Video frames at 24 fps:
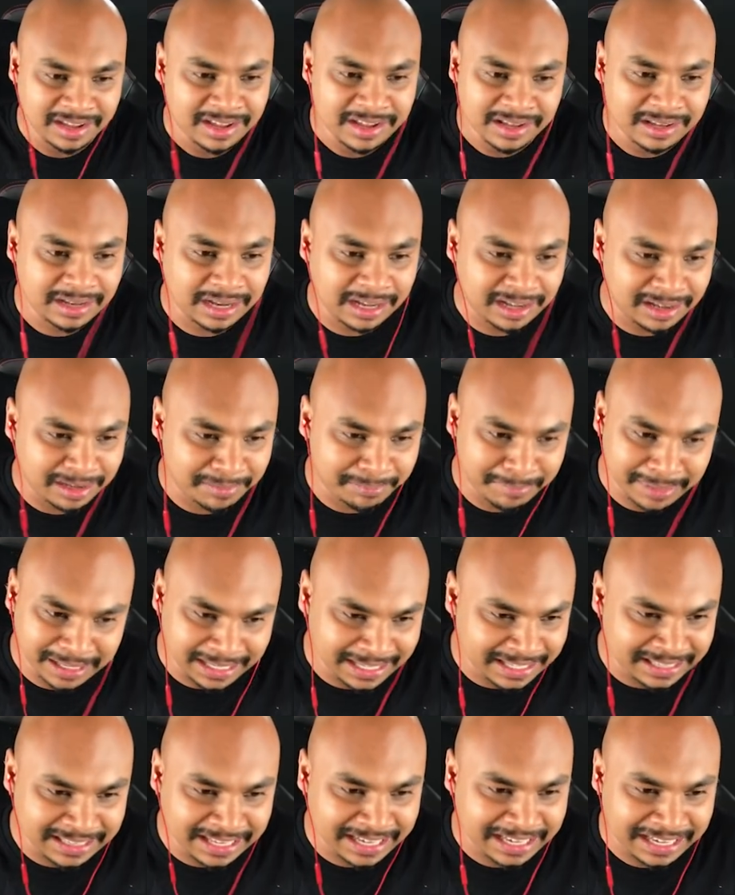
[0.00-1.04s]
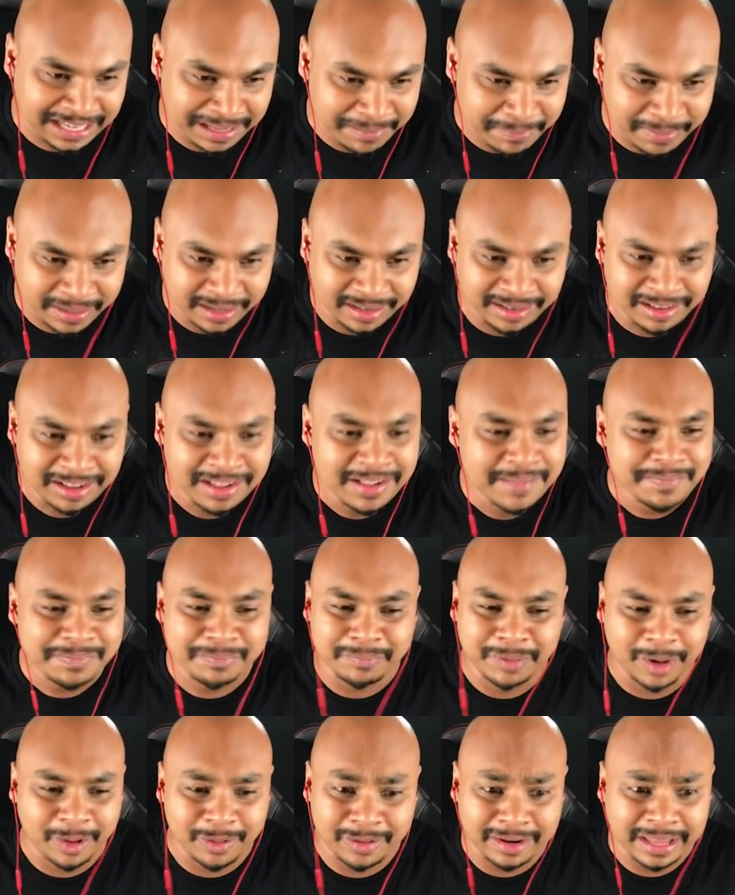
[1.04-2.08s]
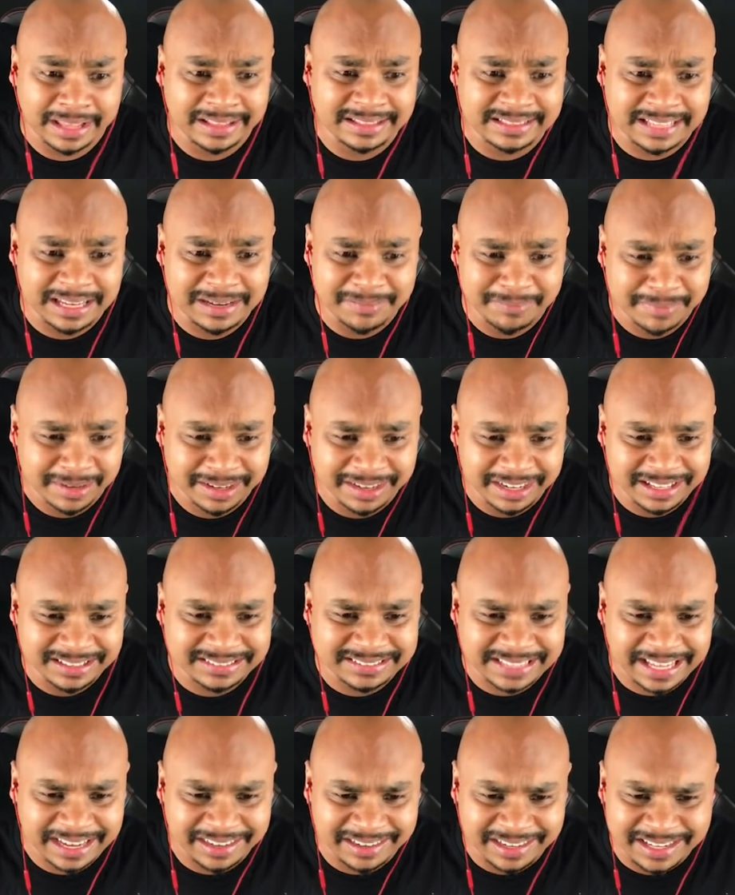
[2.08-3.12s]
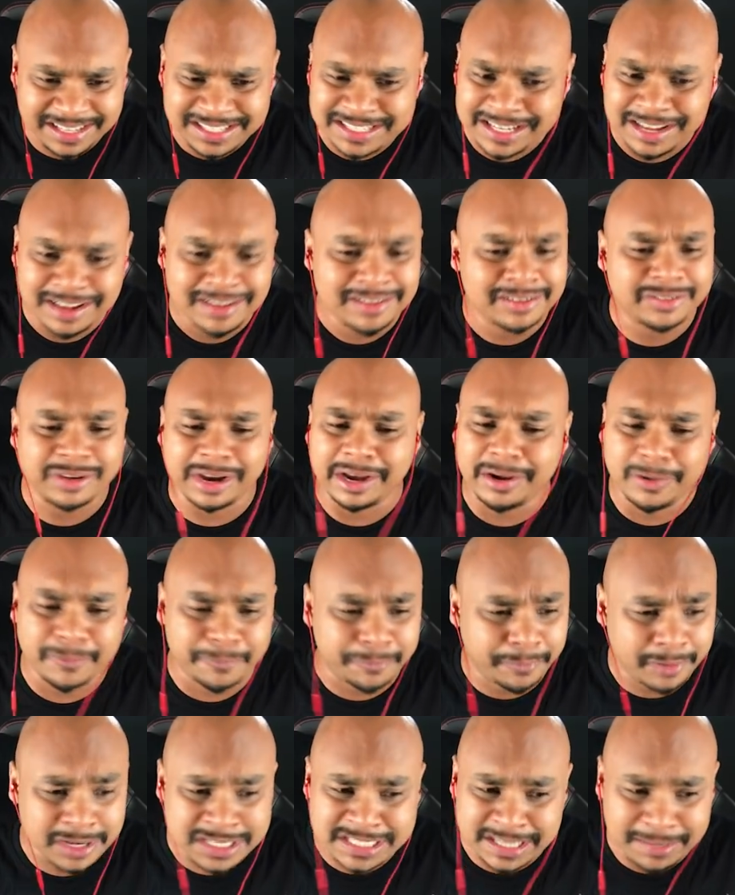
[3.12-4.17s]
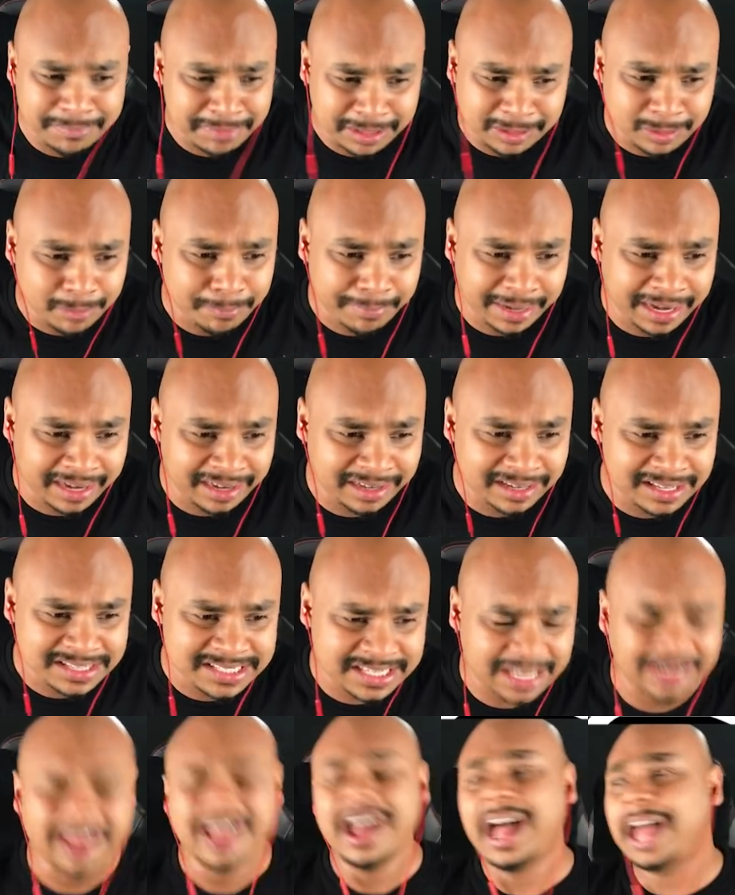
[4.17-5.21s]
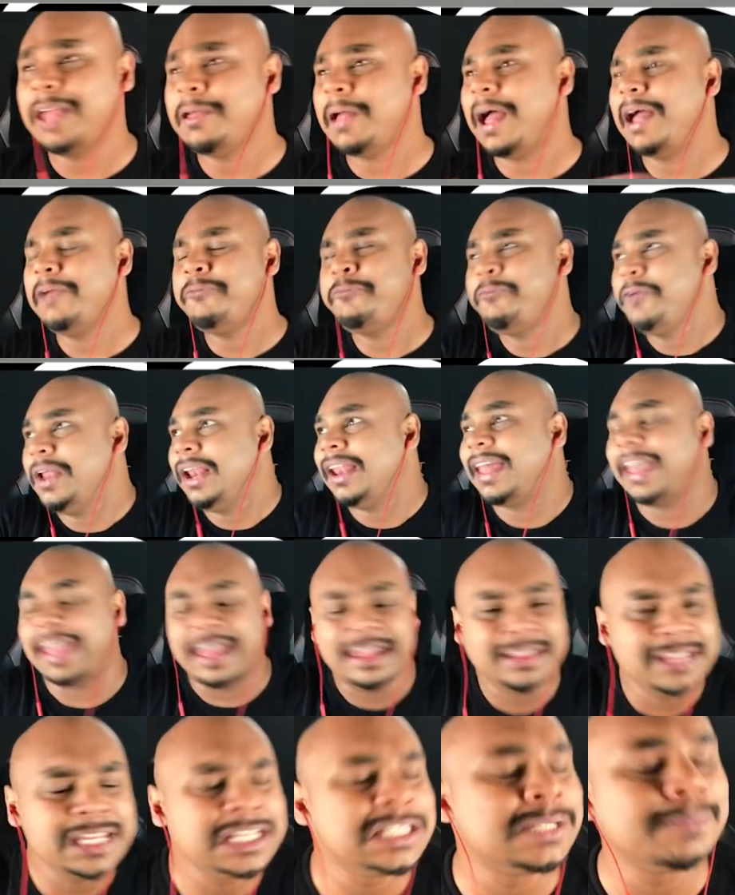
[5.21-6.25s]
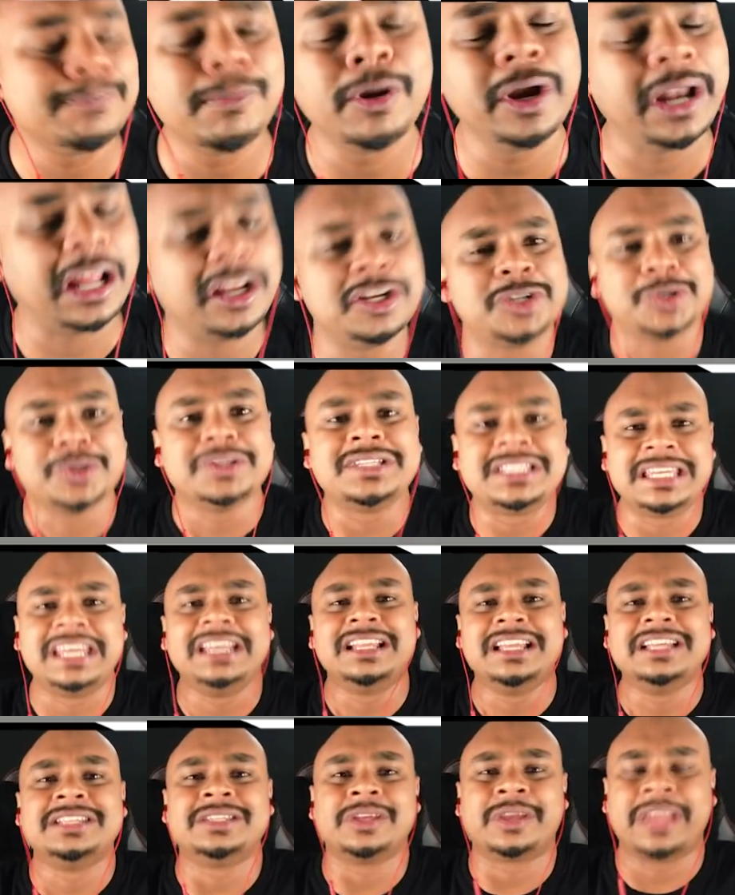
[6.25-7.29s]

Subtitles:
Malay then neighbor, Block 19 Marine Terrace, trying to force them into marrying the son. I feel like at this point I should say this, okay?